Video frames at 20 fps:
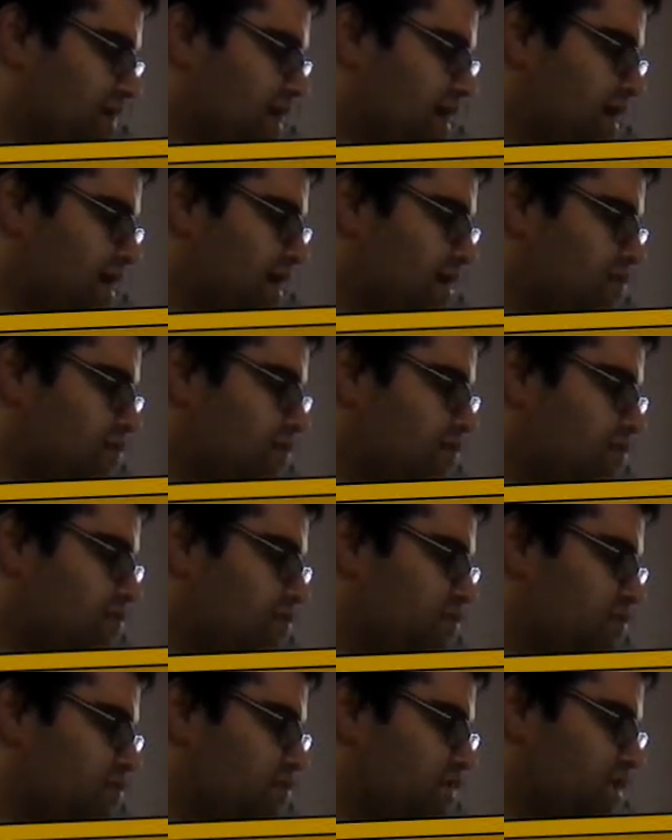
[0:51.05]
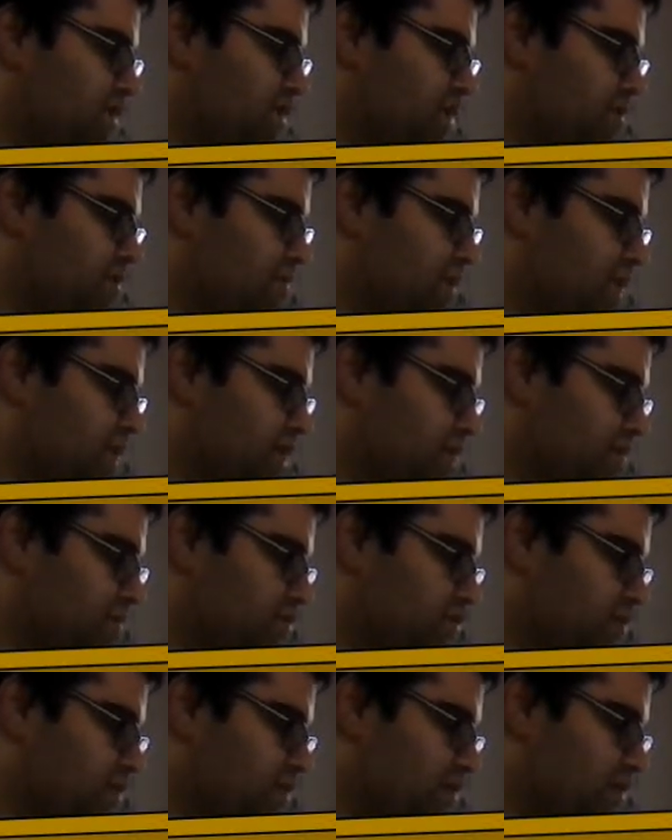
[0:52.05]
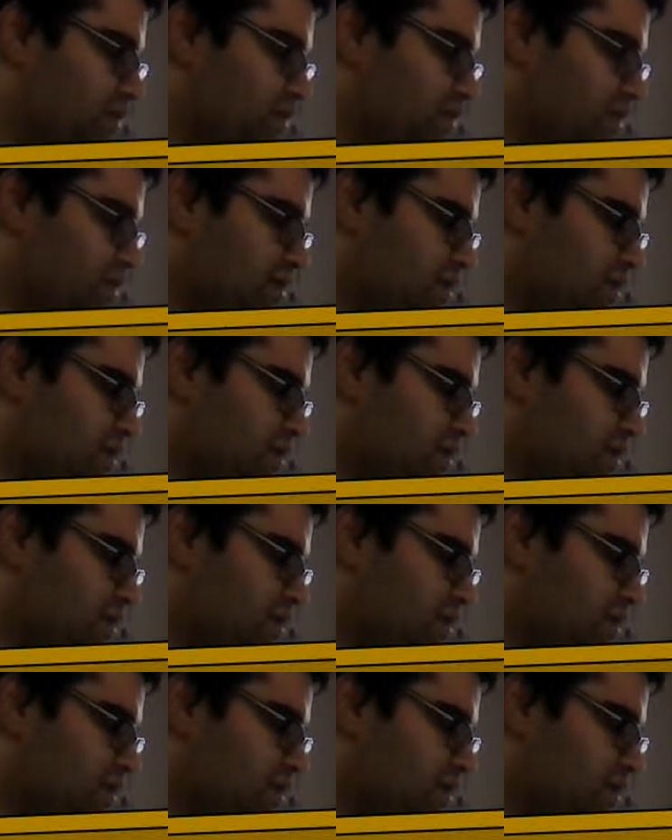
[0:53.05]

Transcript: I would in my April